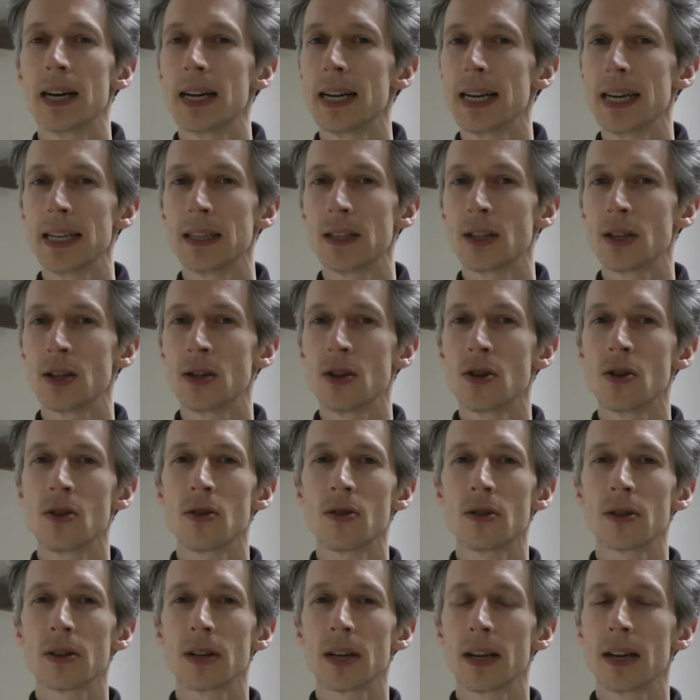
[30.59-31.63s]
It's
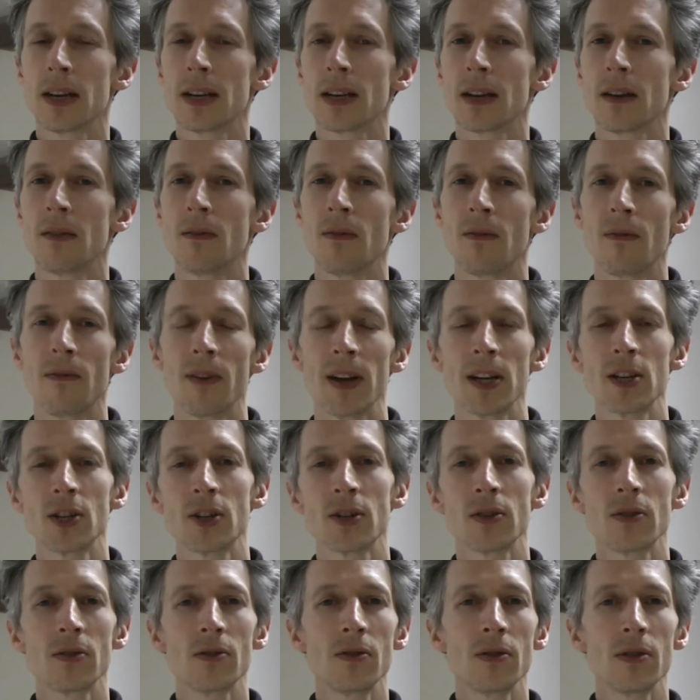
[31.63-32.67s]
not a
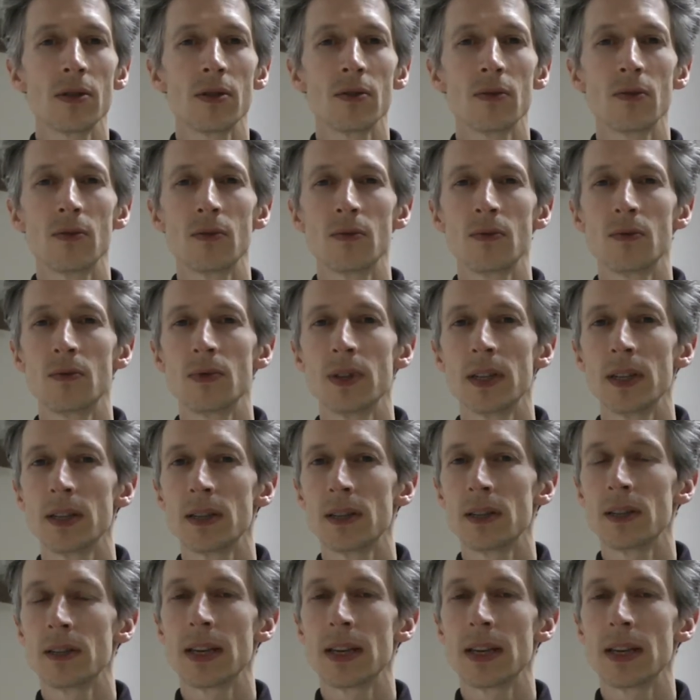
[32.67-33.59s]
confessional with